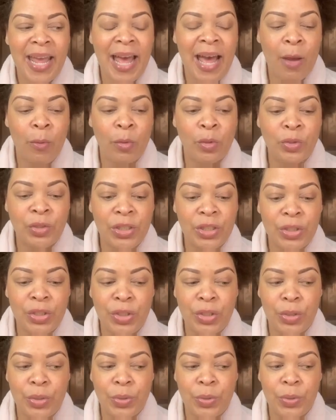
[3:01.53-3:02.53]
I will just
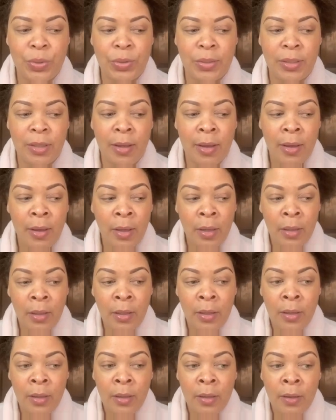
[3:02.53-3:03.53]
use
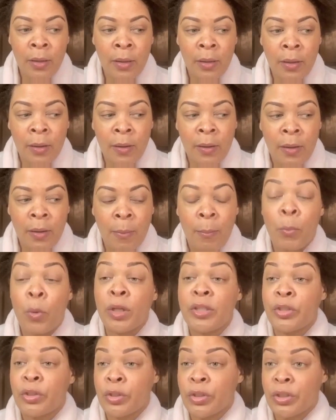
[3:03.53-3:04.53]

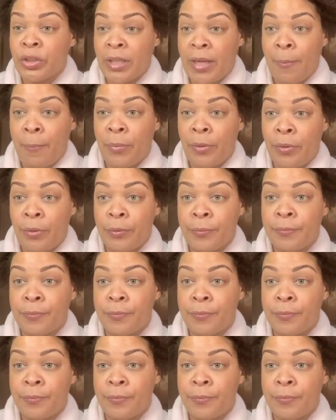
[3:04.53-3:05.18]
moisture shampoo.